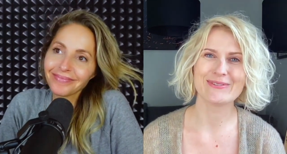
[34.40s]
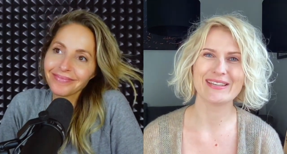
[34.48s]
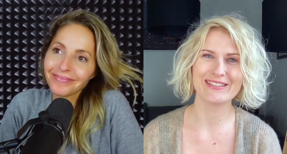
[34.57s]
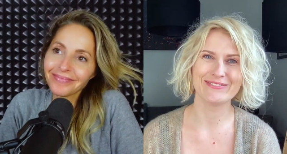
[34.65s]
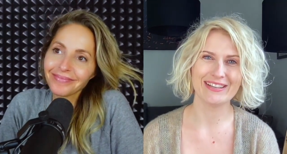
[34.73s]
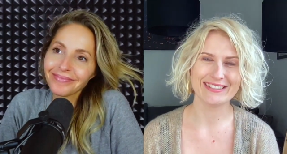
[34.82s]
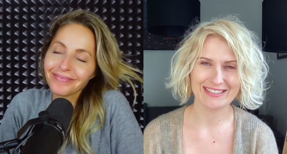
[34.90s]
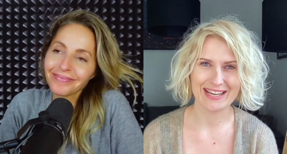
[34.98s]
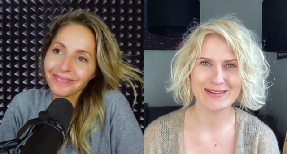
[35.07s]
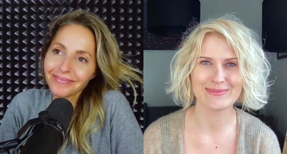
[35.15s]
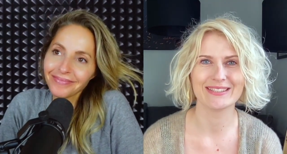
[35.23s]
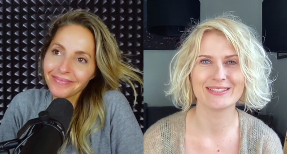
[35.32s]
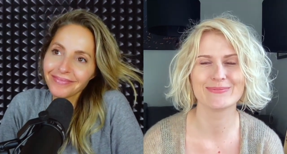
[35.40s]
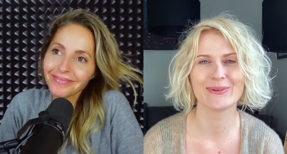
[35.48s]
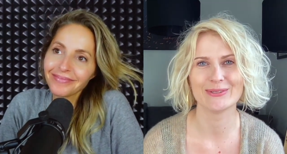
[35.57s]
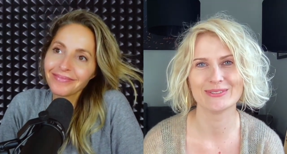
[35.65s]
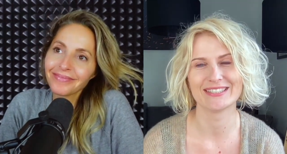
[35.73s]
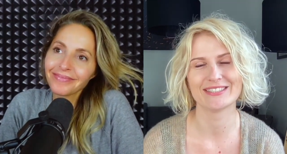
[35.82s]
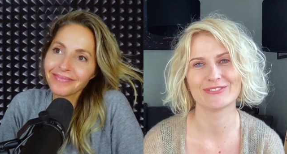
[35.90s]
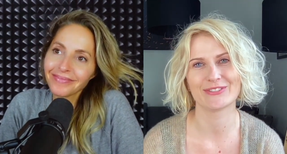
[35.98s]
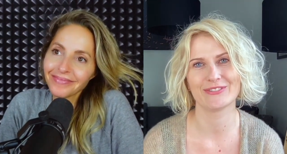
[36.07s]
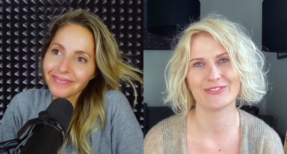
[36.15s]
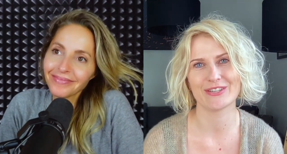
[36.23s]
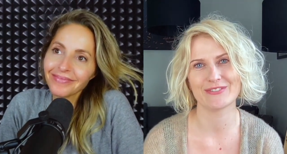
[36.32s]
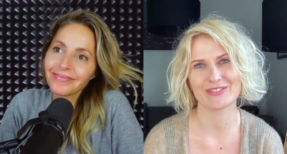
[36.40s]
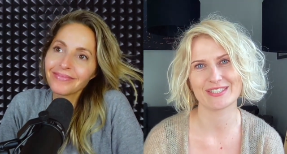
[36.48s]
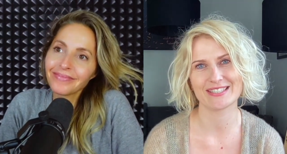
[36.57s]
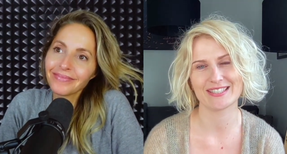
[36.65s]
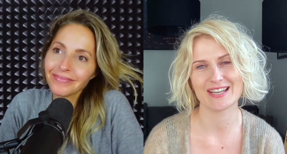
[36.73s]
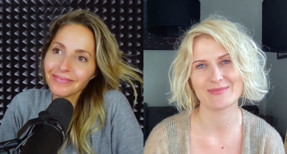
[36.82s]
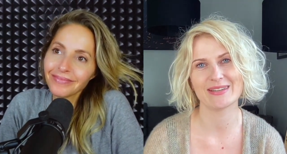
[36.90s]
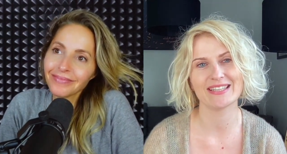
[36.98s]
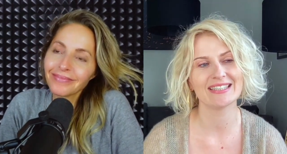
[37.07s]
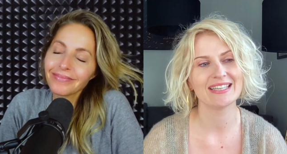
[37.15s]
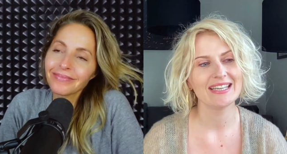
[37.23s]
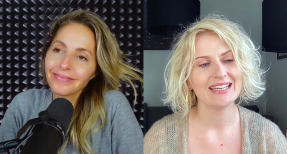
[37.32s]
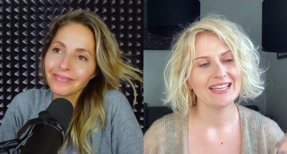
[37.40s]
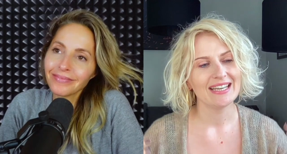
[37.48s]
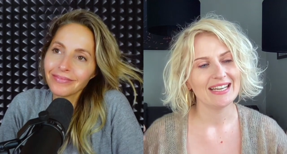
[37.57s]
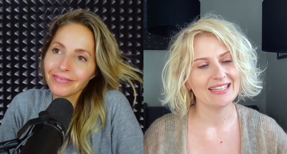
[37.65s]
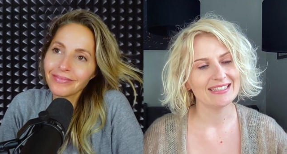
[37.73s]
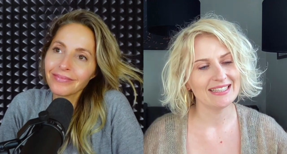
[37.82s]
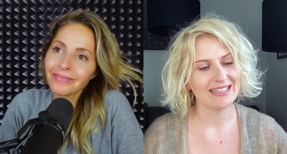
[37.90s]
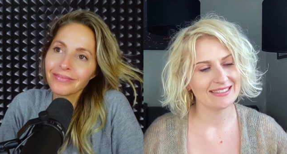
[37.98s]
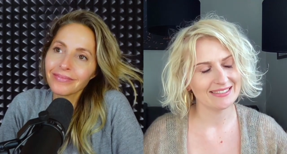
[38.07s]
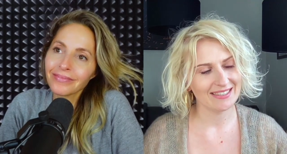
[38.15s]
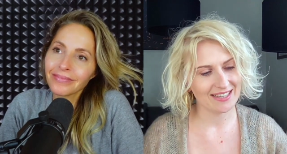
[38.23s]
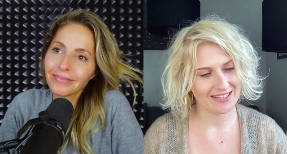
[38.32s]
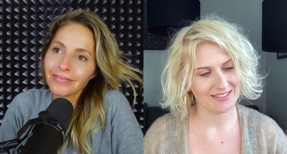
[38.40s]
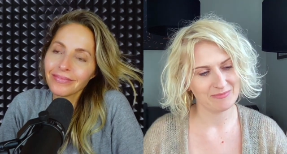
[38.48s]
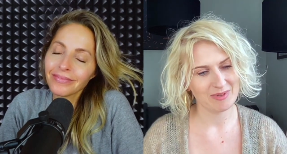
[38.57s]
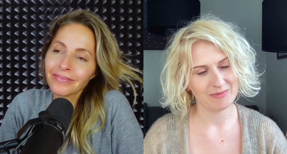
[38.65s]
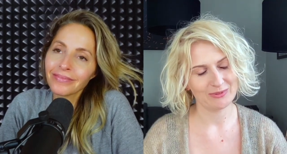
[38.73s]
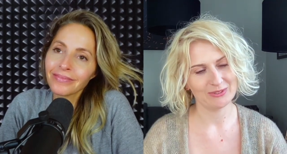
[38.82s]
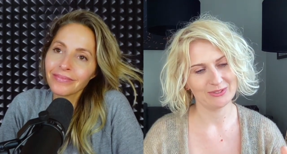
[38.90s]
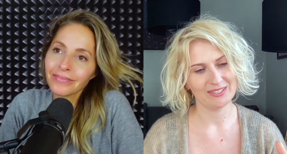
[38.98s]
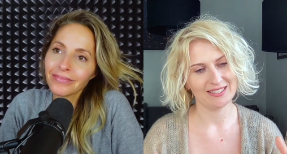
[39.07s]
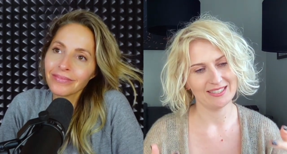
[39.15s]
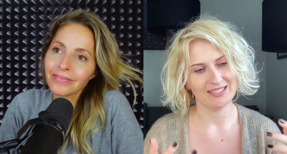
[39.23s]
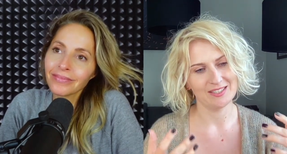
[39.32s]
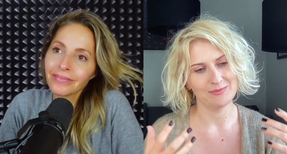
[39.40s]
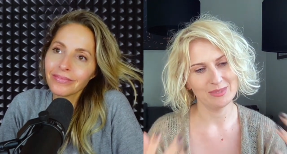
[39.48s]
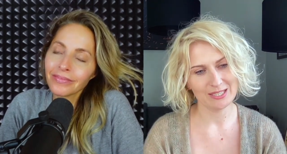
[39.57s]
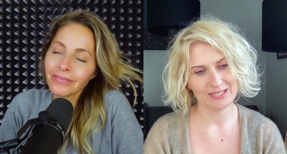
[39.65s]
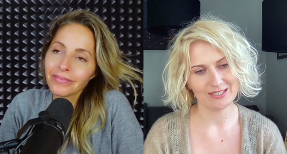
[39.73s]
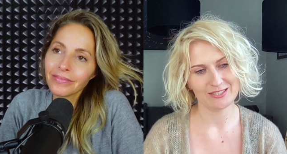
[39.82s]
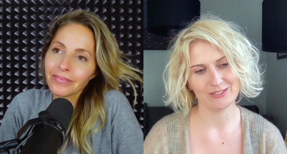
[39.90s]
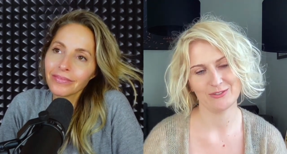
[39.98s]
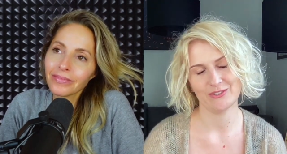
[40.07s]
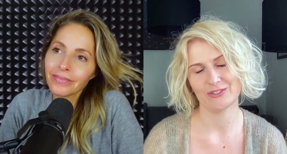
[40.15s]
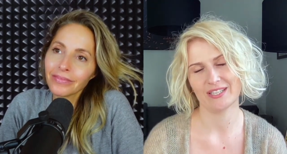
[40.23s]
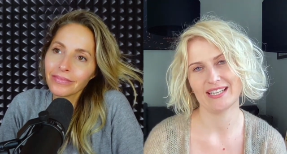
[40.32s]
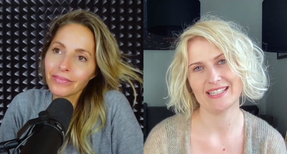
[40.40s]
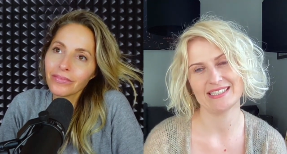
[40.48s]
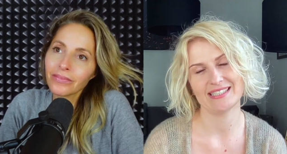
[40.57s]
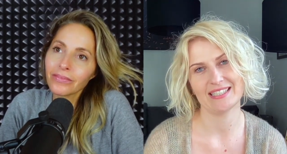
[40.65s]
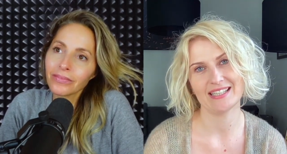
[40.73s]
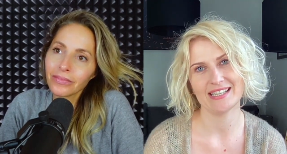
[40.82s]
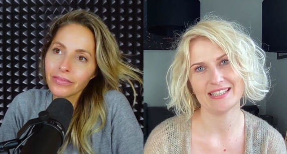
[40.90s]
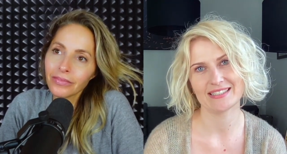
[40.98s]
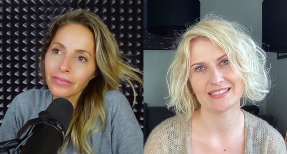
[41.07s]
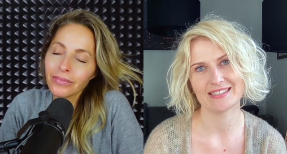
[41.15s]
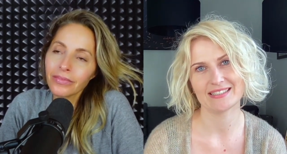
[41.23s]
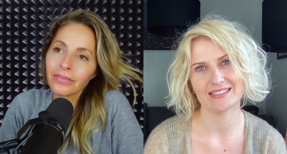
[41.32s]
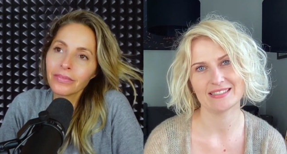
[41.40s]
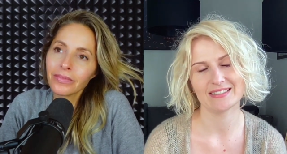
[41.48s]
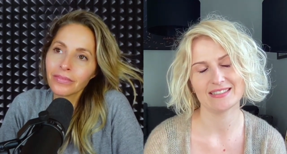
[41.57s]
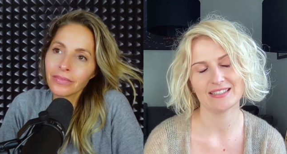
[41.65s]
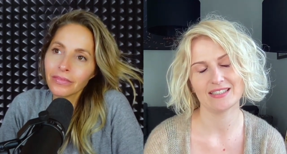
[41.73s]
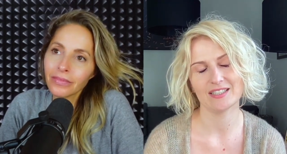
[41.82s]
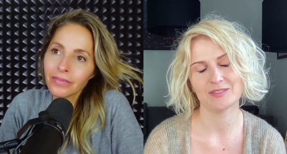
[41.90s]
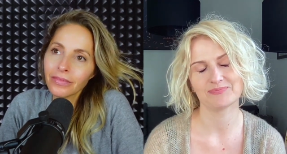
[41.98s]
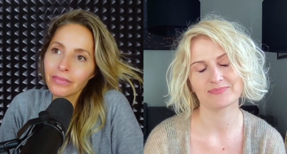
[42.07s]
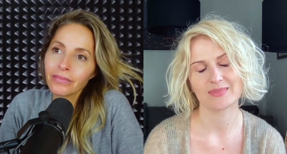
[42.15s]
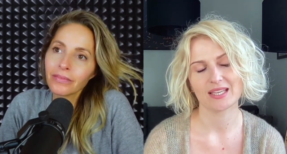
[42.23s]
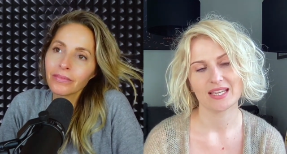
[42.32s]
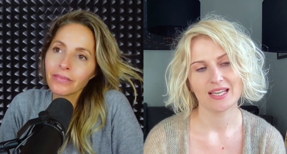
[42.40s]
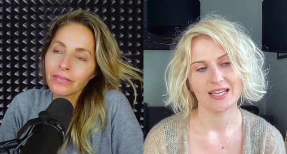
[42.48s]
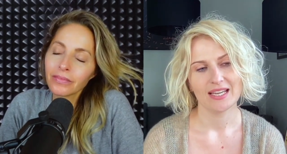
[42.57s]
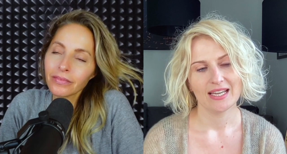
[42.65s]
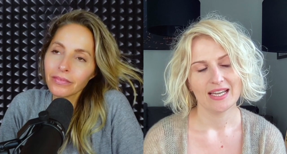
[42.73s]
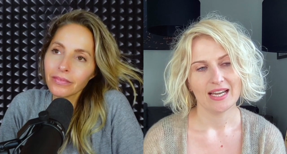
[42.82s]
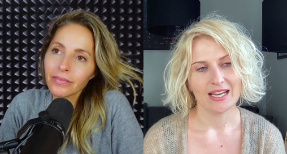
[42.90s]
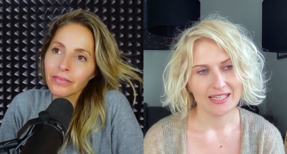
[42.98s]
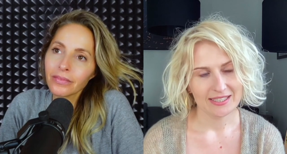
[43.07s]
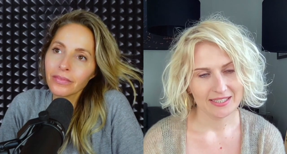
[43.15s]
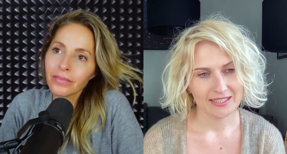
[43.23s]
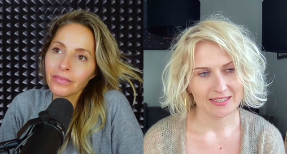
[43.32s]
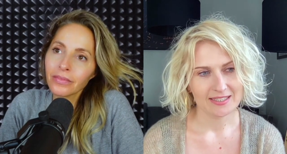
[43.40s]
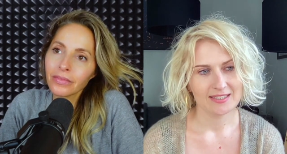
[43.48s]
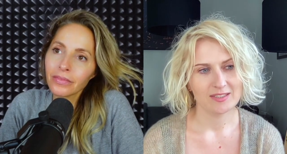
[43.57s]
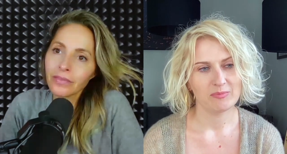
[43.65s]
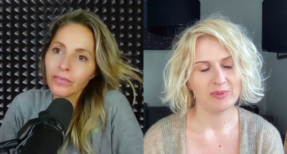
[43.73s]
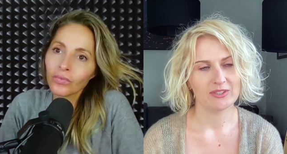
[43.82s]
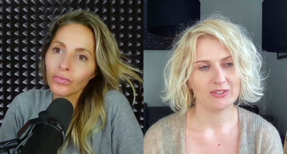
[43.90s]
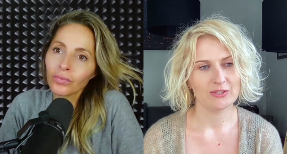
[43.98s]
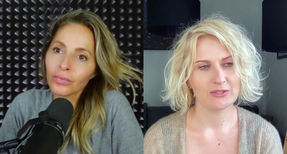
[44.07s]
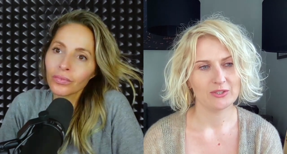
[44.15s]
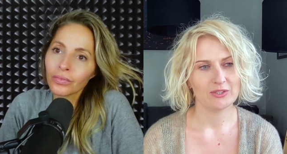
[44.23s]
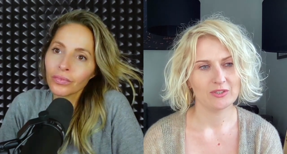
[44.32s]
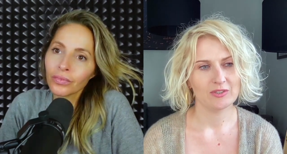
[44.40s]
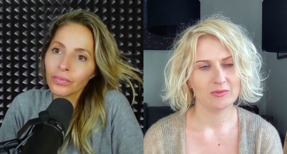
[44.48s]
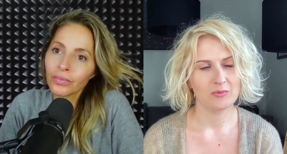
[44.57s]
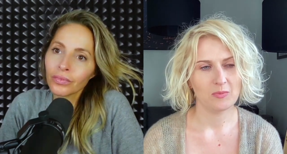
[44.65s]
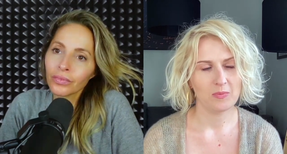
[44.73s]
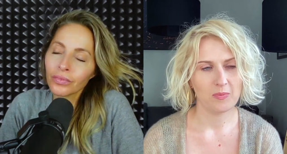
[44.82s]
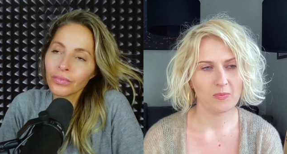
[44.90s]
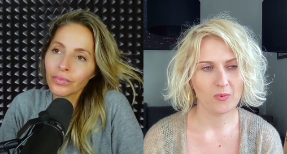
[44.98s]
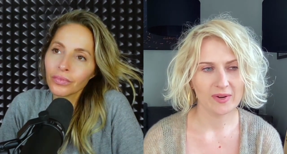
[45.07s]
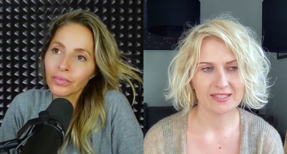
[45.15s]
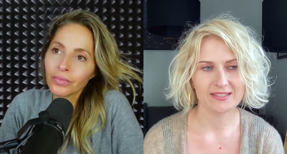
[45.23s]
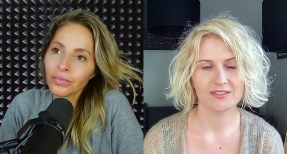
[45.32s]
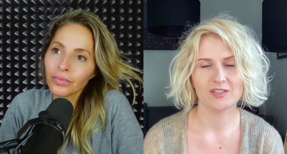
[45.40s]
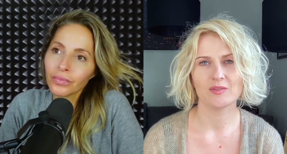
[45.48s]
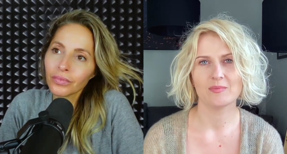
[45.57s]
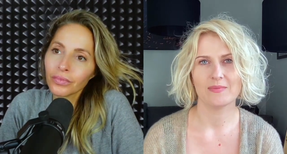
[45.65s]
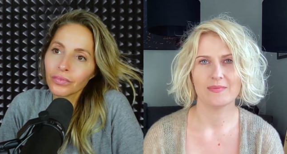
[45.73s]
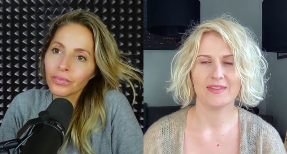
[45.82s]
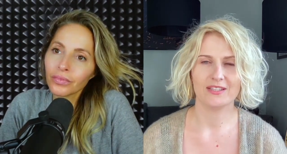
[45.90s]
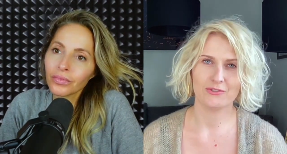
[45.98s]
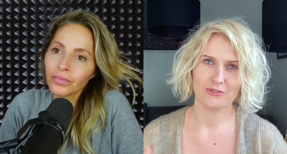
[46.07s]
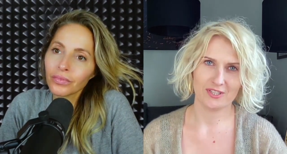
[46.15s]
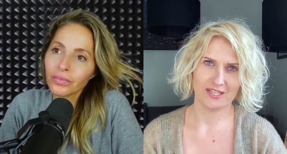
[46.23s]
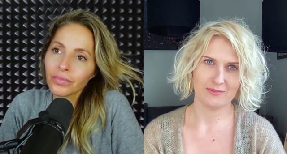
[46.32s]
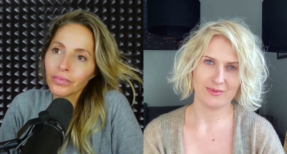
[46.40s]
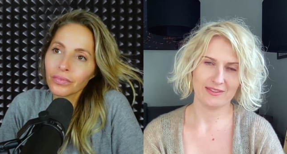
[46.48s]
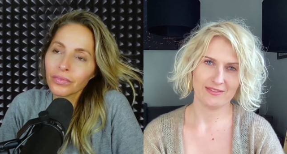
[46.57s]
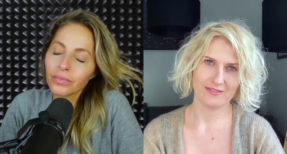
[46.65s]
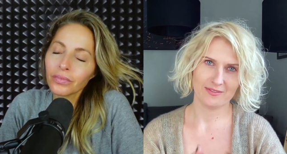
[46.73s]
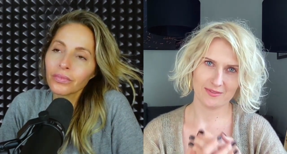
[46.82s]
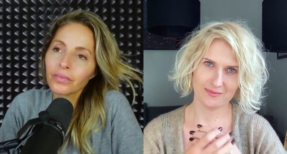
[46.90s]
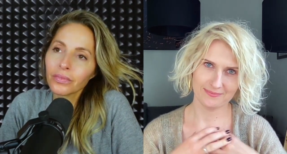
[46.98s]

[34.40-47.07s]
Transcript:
Speaker 1: we invite Gabby to Poland for the very first time and and let other people um, listen to your guidance and um, ideas, but also wisdom that you share with